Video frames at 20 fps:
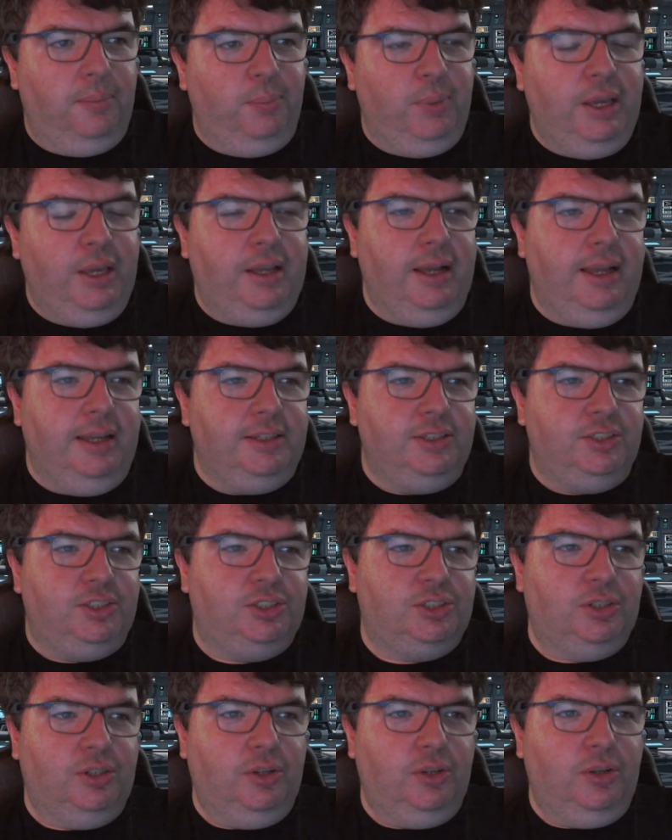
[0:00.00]

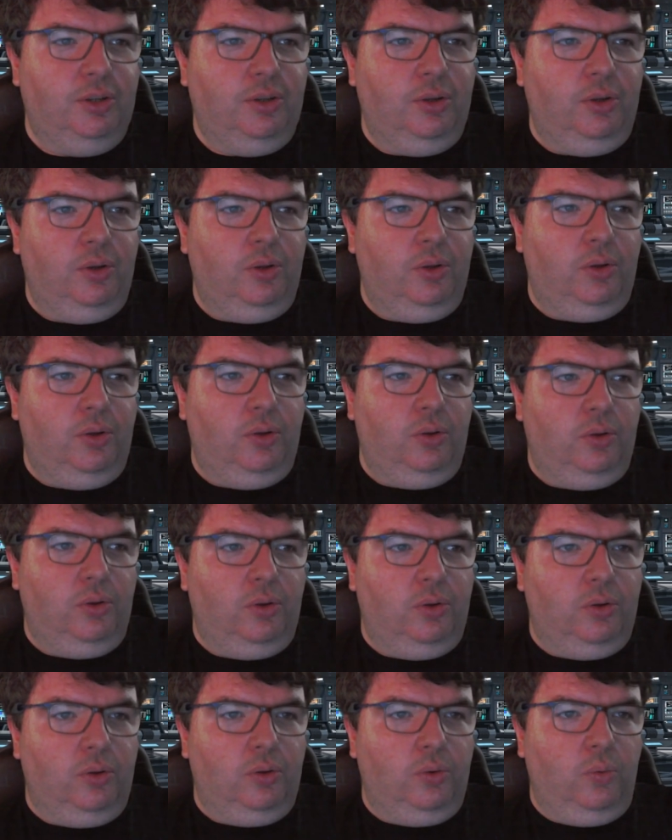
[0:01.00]
because
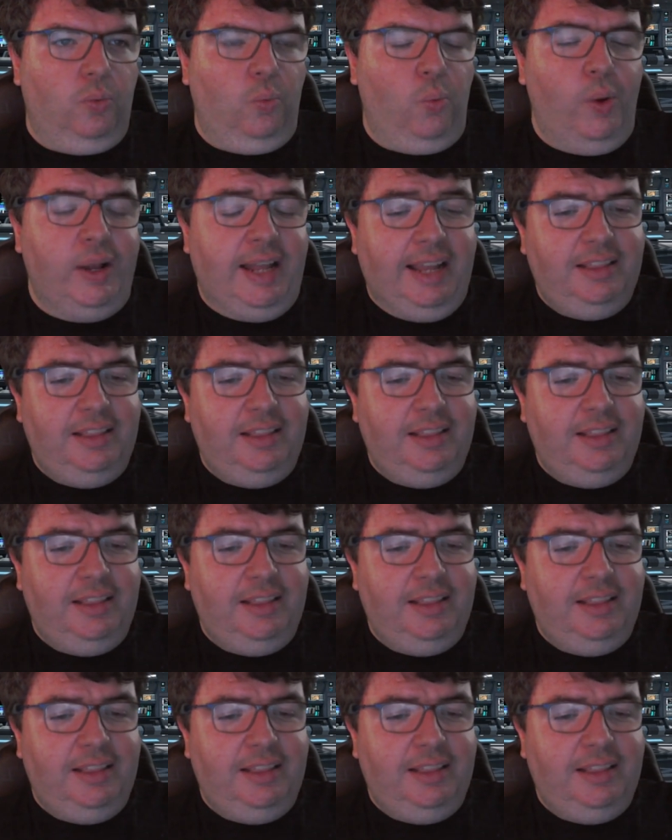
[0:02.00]
when